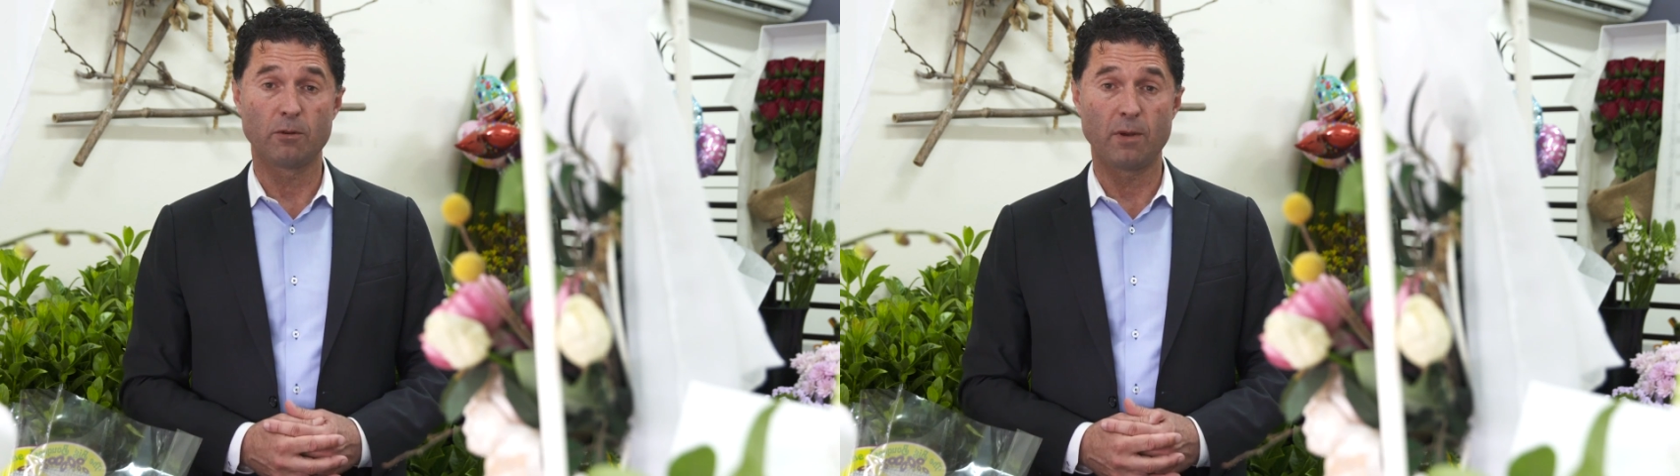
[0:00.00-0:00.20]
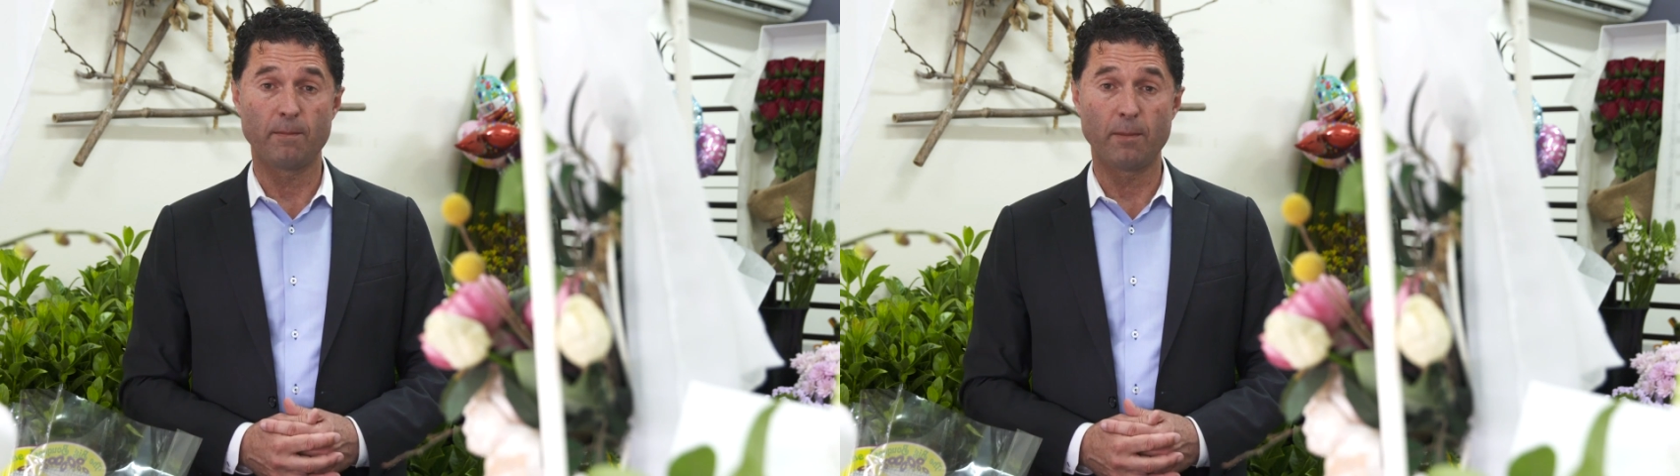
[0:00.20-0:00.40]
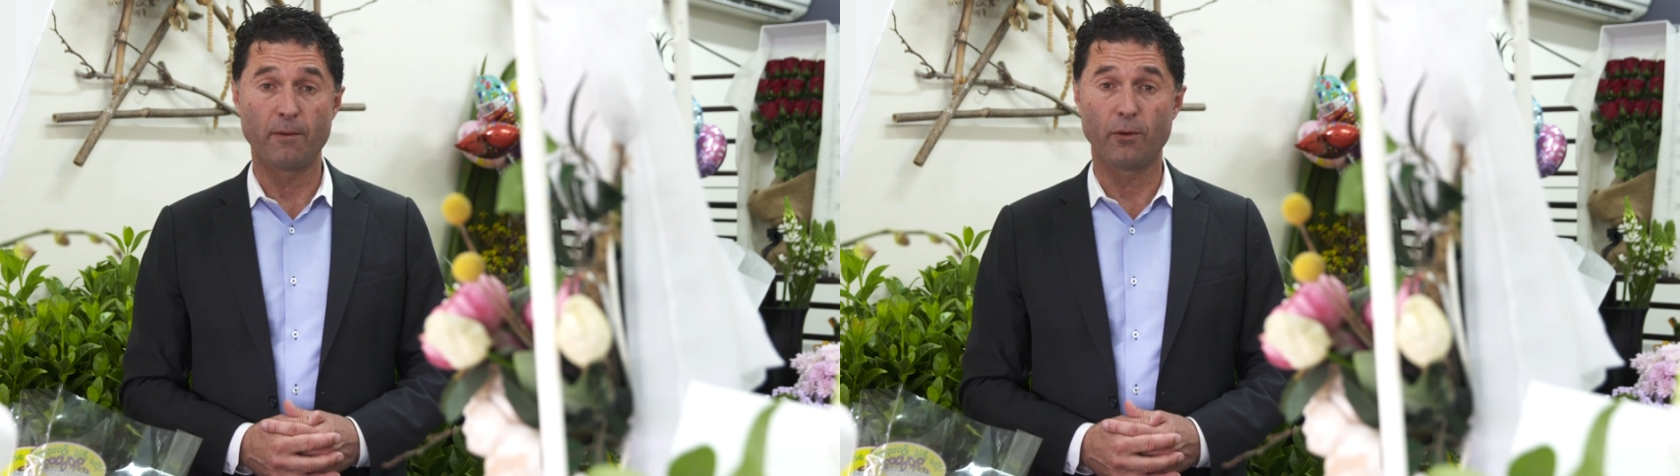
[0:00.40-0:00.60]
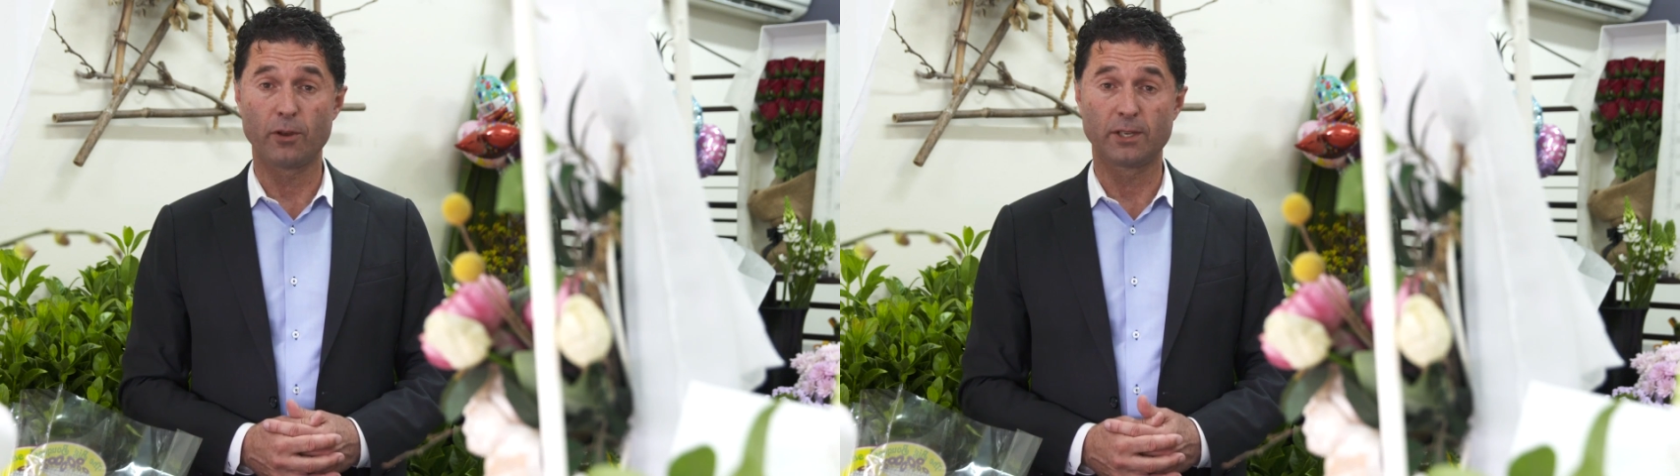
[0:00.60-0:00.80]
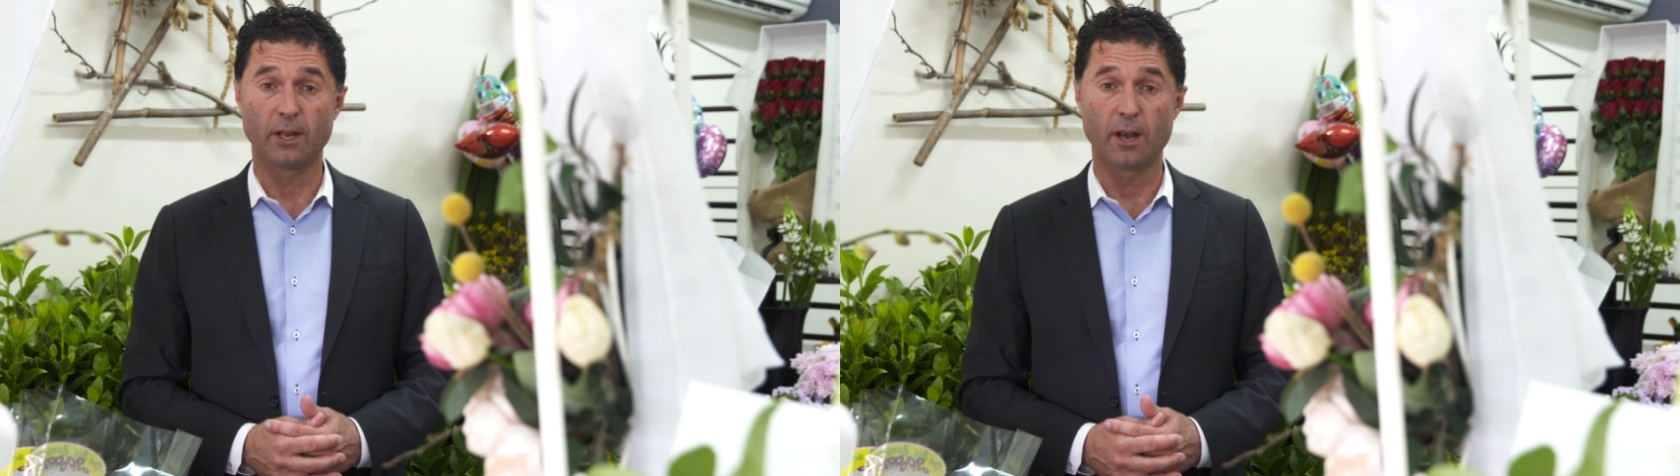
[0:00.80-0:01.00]
remember before
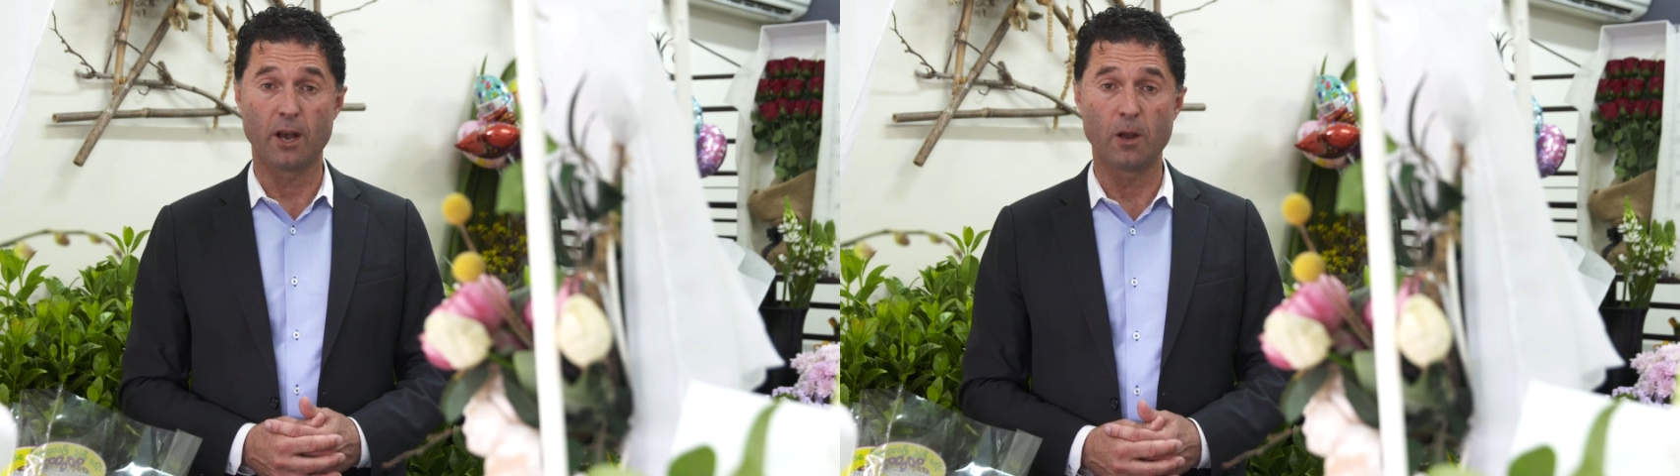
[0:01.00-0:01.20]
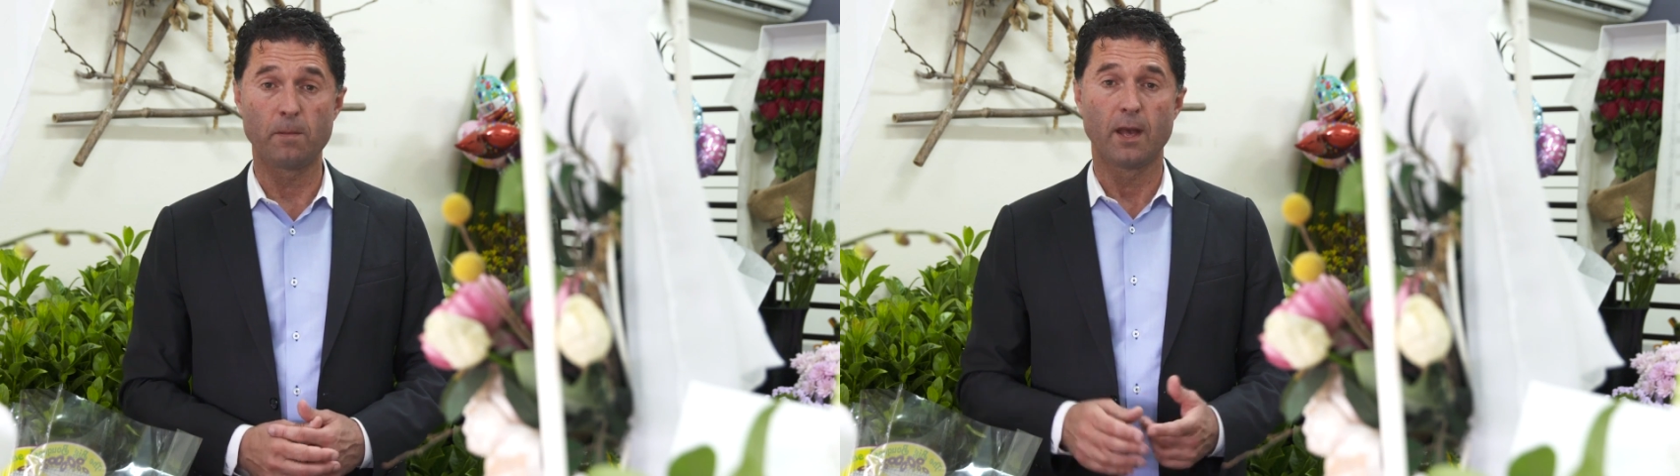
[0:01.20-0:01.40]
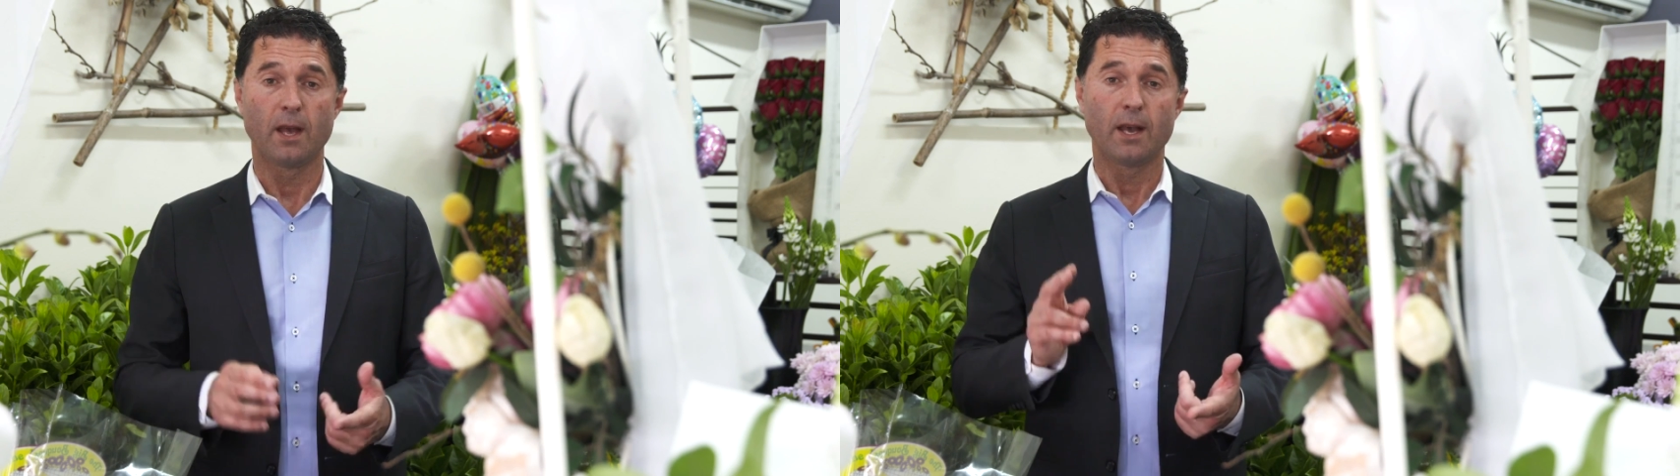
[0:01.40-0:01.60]
you sell your home